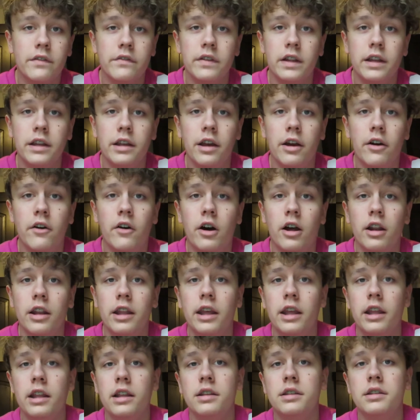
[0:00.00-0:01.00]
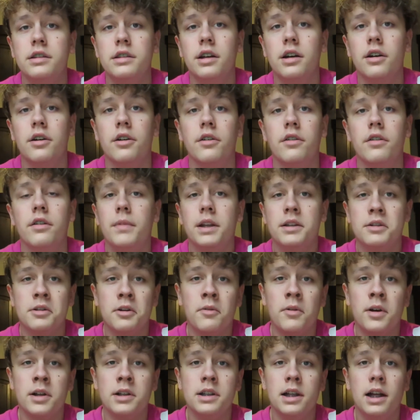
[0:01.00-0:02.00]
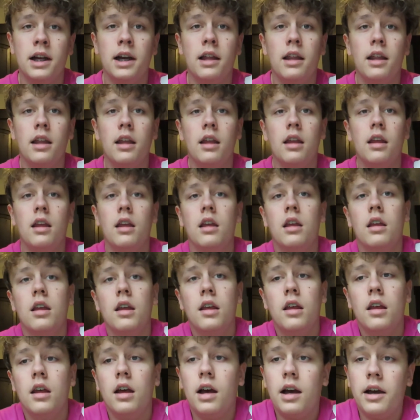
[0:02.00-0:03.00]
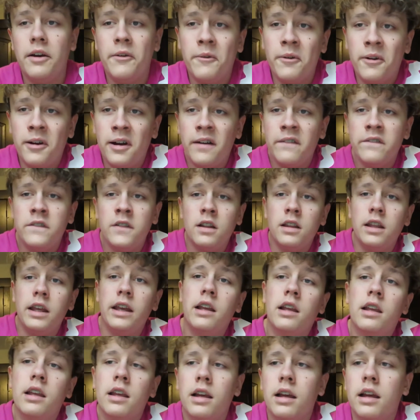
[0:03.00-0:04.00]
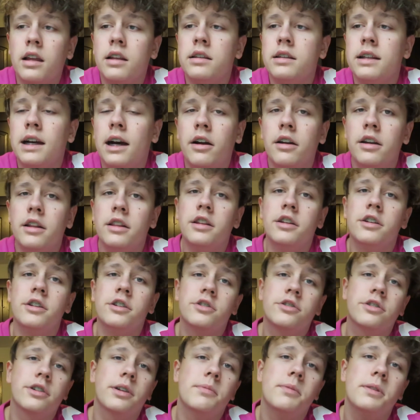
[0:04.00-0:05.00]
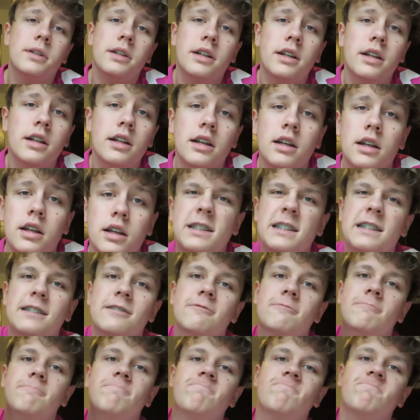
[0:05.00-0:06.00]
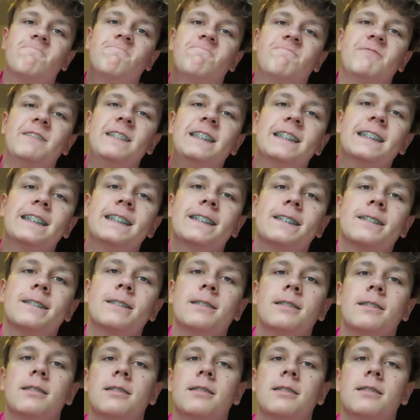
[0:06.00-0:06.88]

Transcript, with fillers: video on it, so make sure to watch that. I will have the link down in the description, down there,